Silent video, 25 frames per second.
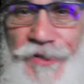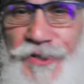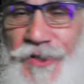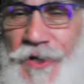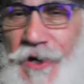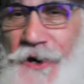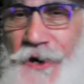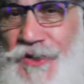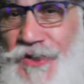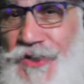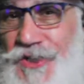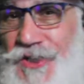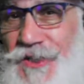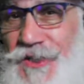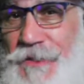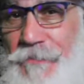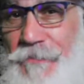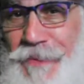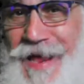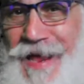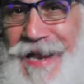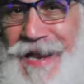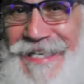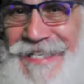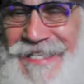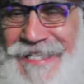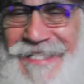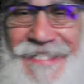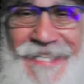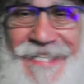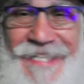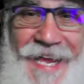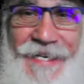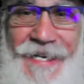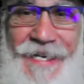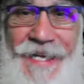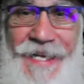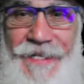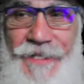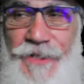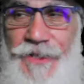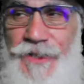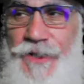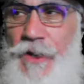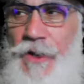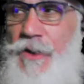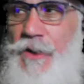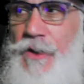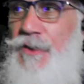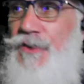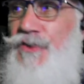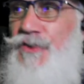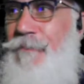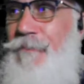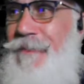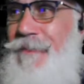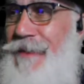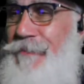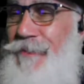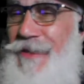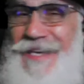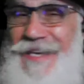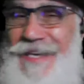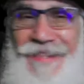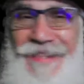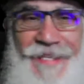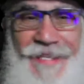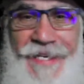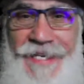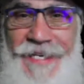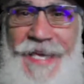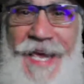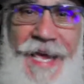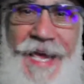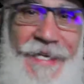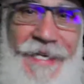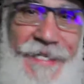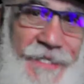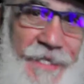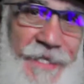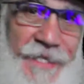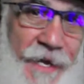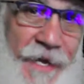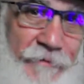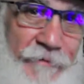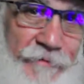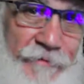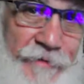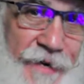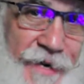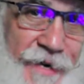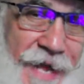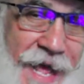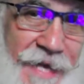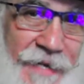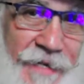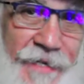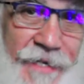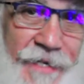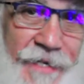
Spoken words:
symbolic stand-ins. So maybe in the case of the Nagas